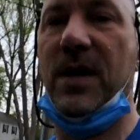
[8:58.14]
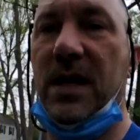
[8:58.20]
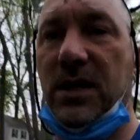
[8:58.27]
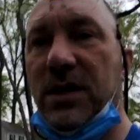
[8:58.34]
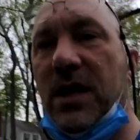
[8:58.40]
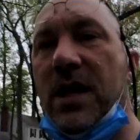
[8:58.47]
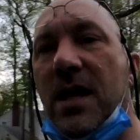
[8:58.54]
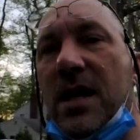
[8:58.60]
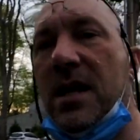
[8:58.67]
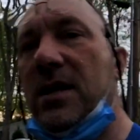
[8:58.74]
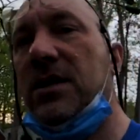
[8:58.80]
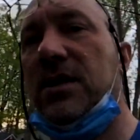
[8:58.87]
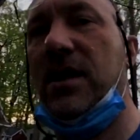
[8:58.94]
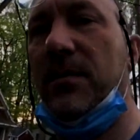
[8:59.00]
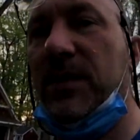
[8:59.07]
is,
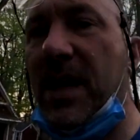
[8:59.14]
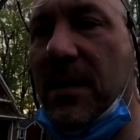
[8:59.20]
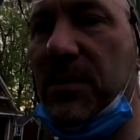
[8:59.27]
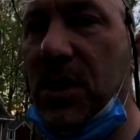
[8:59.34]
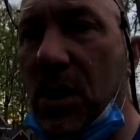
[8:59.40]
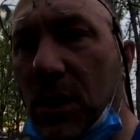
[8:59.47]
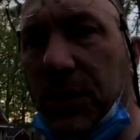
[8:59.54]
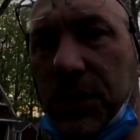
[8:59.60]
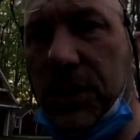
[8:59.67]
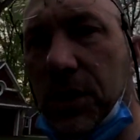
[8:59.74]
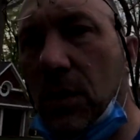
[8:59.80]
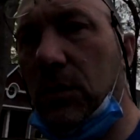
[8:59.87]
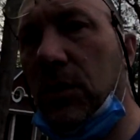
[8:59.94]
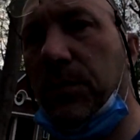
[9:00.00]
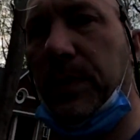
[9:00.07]
sometimes called the
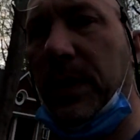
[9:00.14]
solar